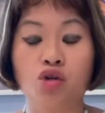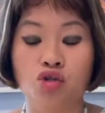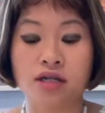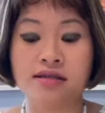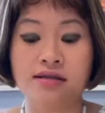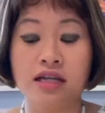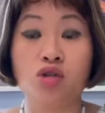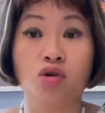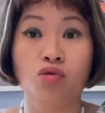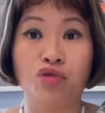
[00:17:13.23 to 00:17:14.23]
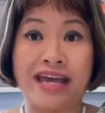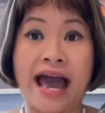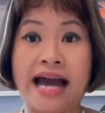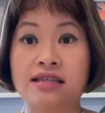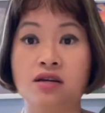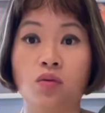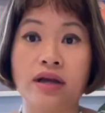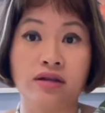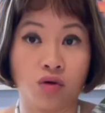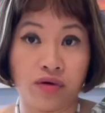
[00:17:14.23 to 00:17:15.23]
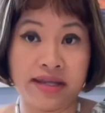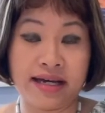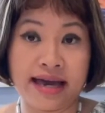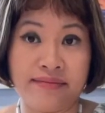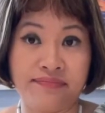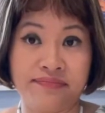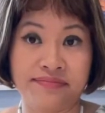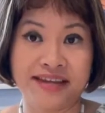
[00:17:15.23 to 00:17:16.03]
You just need to reactivate the grid again.